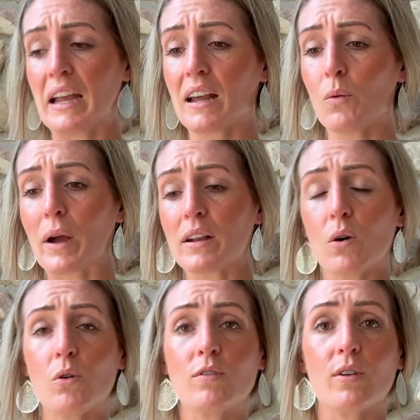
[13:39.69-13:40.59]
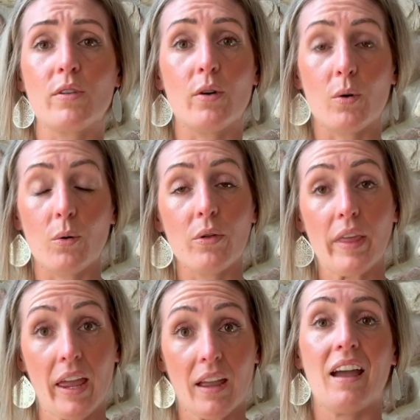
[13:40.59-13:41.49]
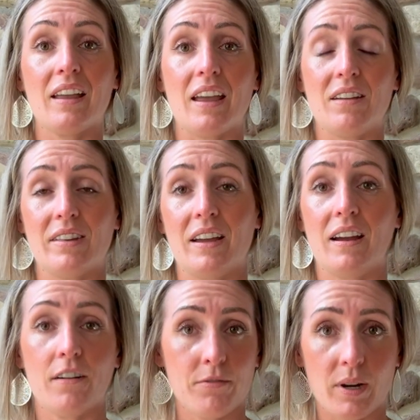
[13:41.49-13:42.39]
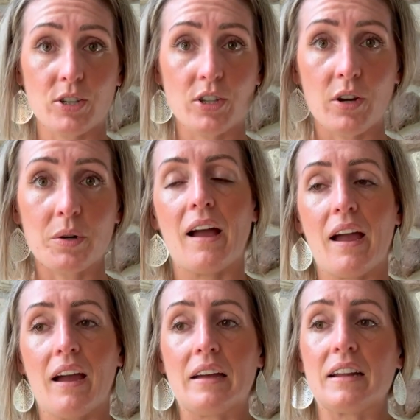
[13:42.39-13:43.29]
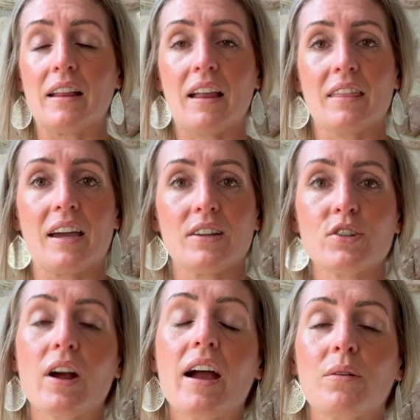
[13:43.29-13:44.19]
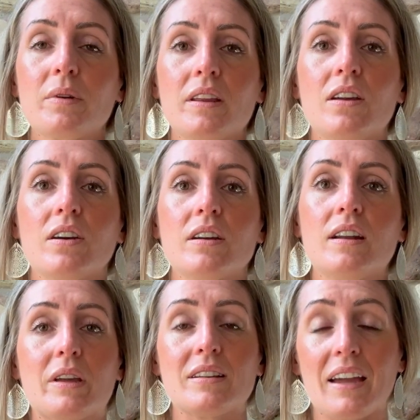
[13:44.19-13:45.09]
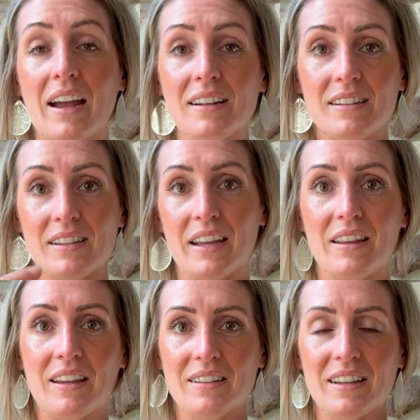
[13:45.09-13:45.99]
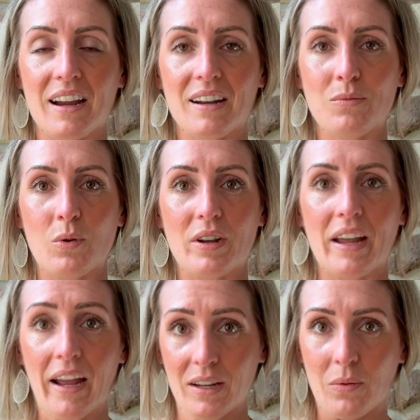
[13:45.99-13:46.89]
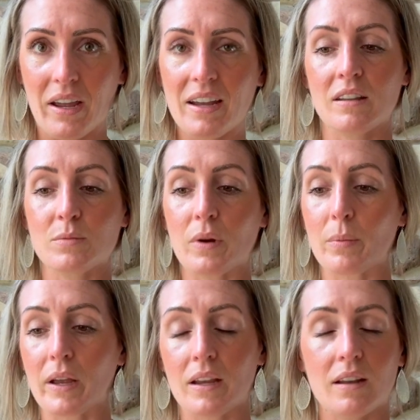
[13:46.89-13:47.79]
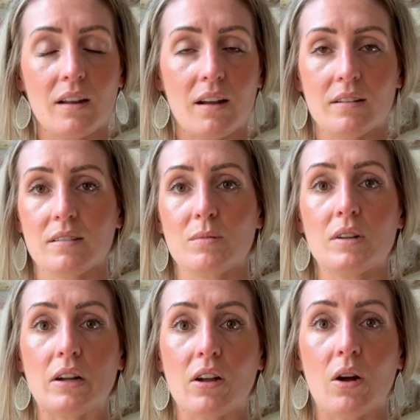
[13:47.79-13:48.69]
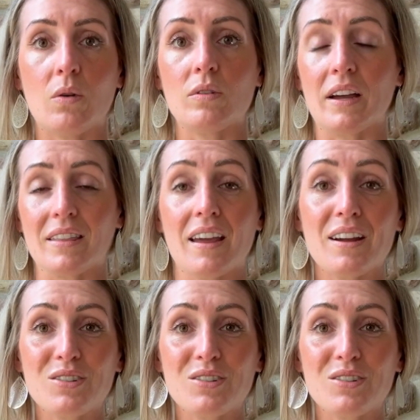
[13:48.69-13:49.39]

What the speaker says: and I went over the whole thing and gave it a fresh coat, and I let that dry really good because I had to stain the inside wood anyway. I spray painted on some clear coat, let that